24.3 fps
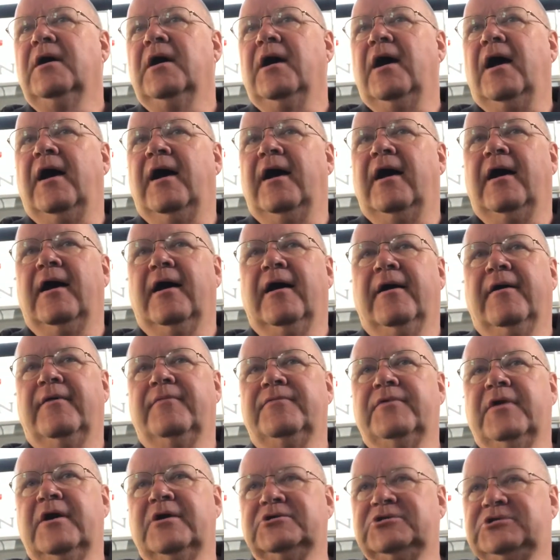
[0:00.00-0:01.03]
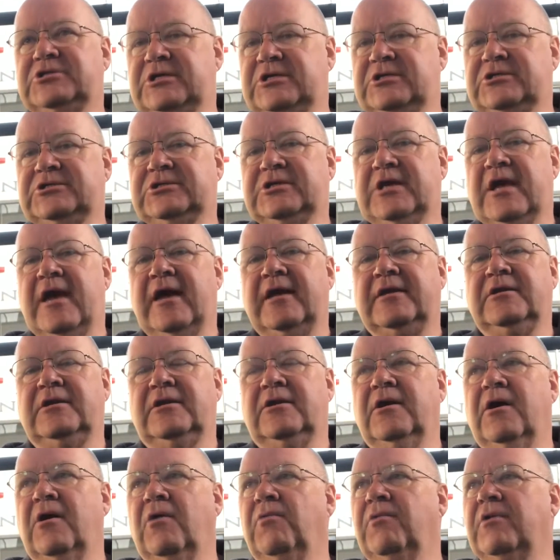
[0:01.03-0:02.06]
a she shed,
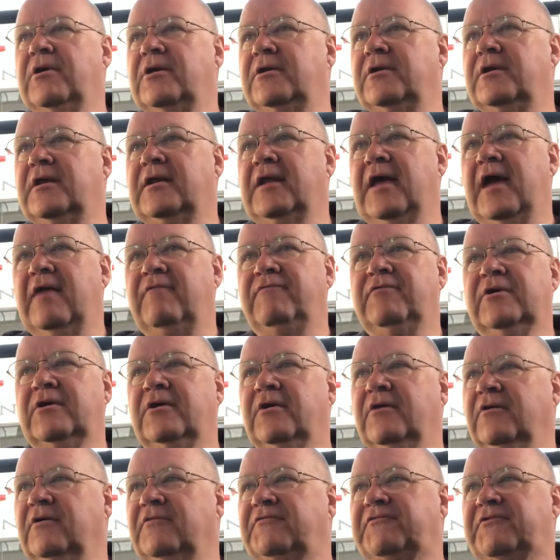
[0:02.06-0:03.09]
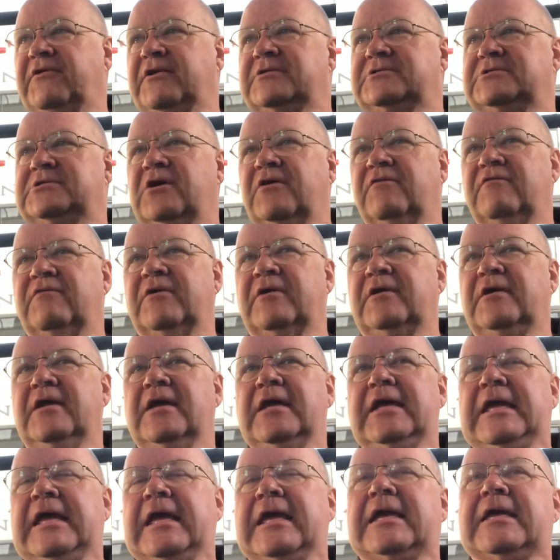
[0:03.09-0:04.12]
where you can have your girlfriends over.
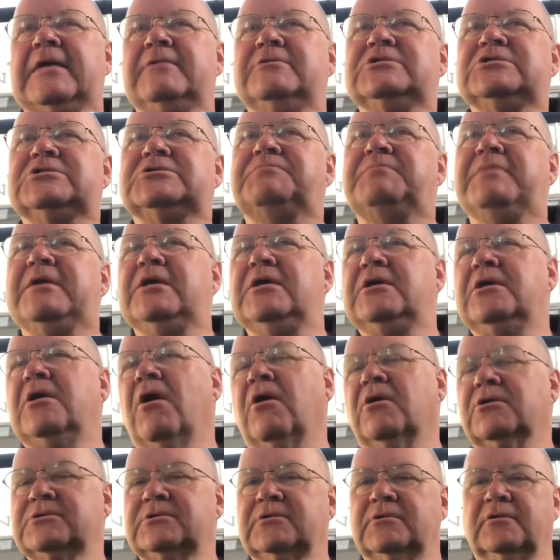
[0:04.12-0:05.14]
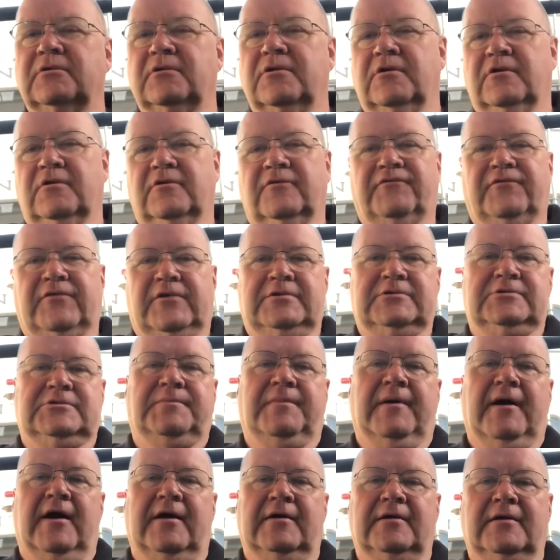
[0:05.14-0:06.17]
It can just be y'all's little girlfriend
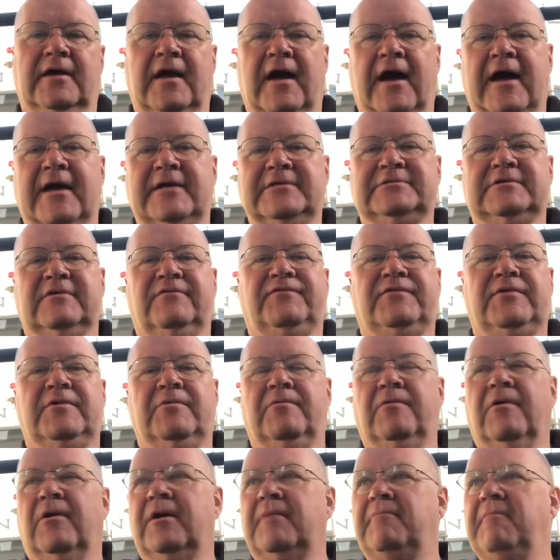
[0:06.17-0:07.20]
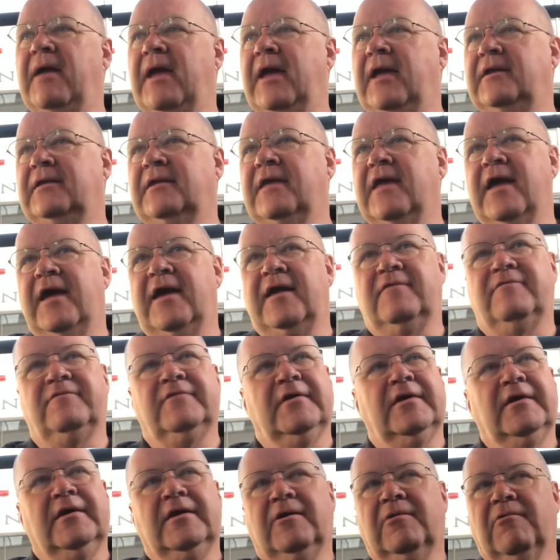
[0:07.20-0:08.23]
spot. Guys, if you want a man cave,
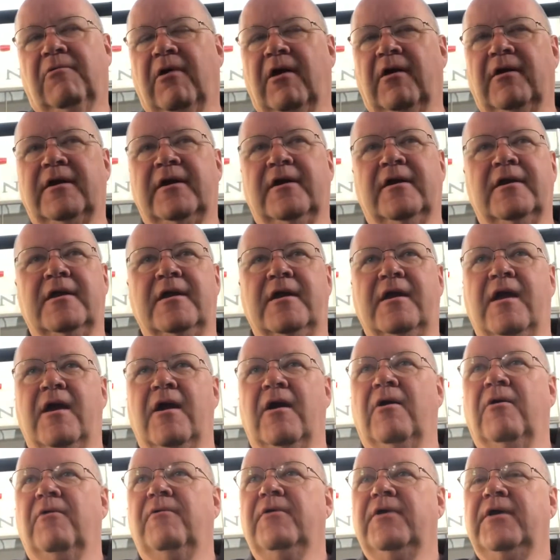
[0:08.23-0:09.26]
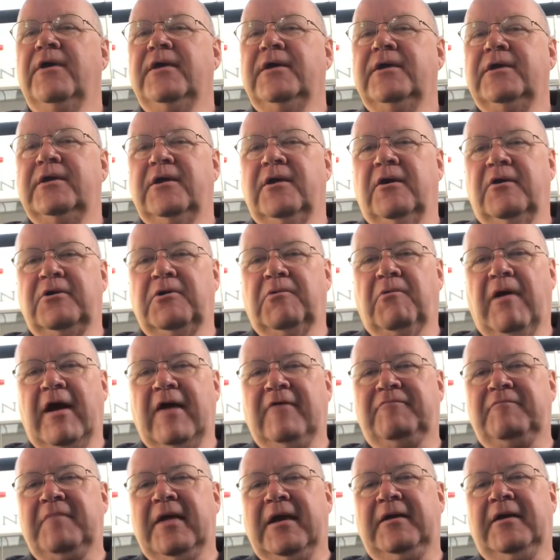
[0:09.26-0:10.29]
well, here you go. Your
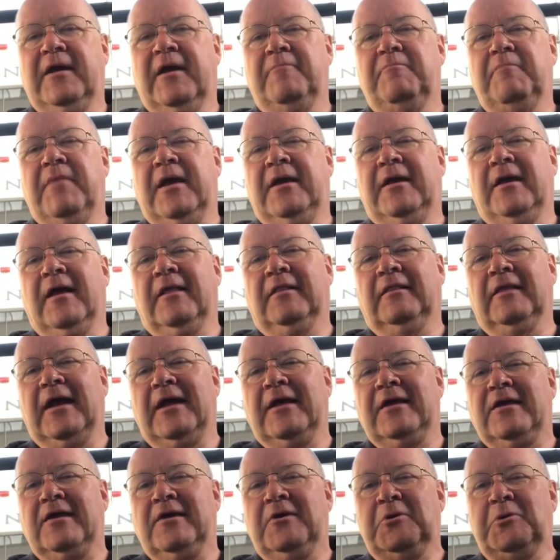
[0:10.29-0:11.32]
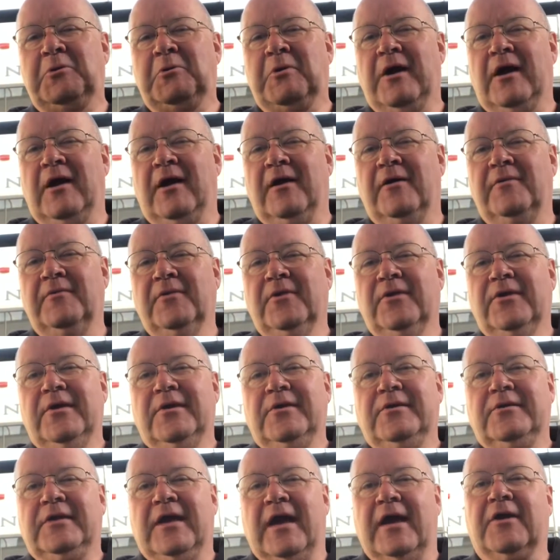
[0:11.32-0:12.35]
wife may not let you
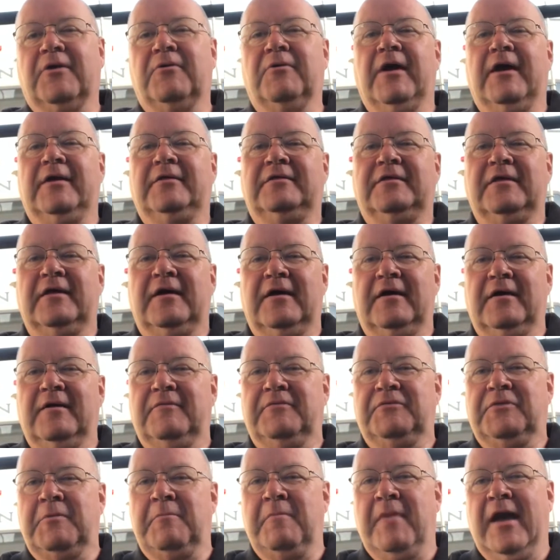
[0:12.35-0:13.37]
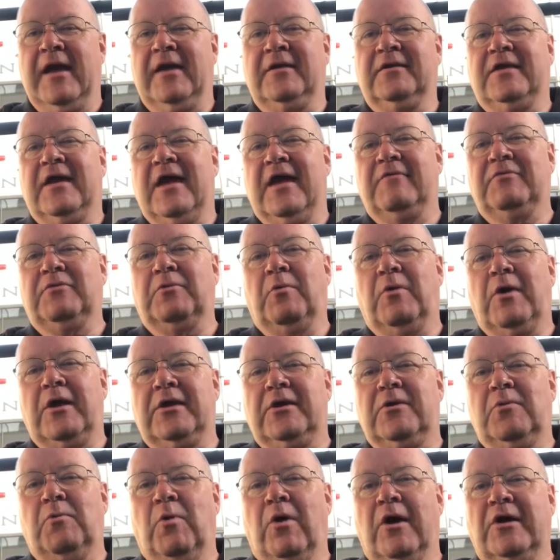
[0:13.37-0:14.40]
decorate the man cave the way
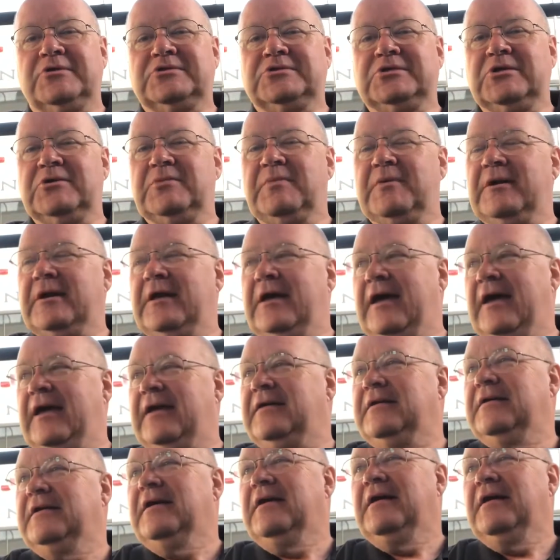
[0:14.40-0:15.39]
you want to, but hey,